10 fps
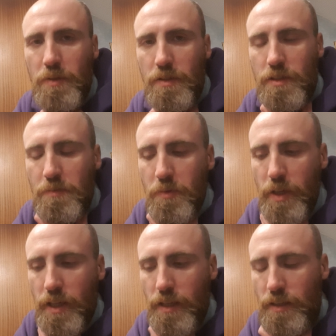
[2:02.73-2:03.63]
to some
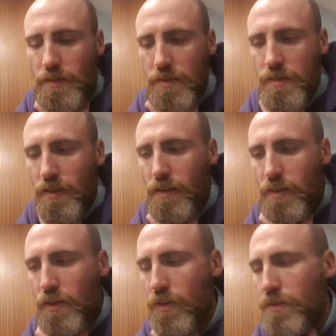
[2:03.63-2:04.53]
awakenings in their
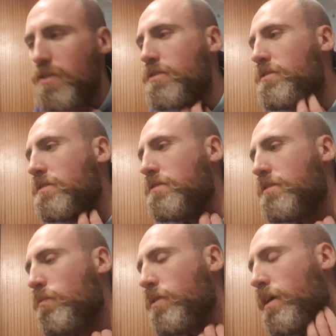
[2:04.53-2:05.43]
consciousness in
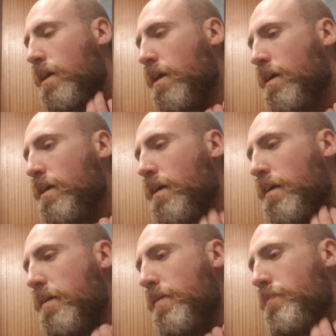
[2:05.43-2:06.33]
some way,
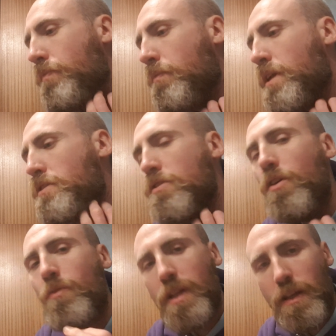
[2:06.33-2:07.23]
but it's
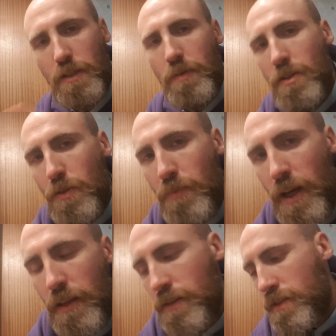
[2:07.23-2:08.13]
not really a spiritual
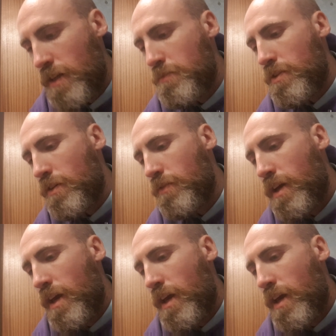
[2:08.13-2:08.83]
path in terms of